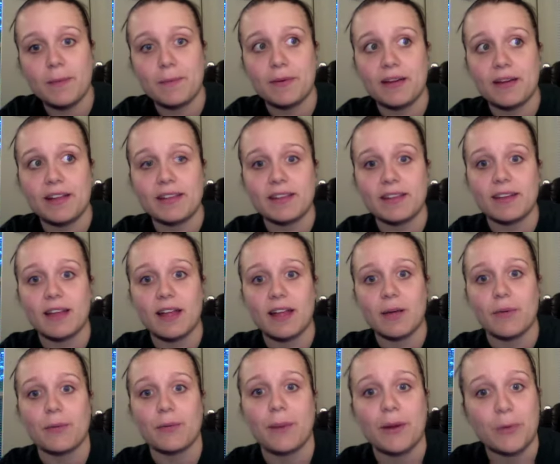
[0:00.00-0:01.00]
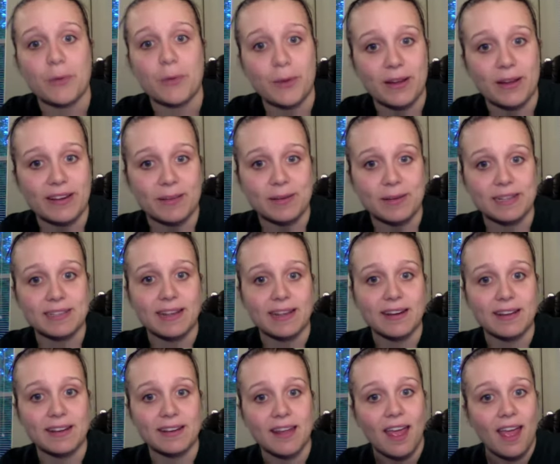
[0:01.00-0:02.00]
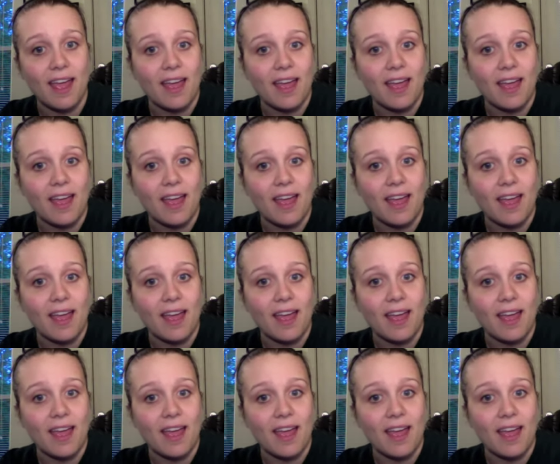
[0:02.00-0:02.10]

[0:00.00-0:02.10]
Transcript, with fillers: But no matter what, I'm excited.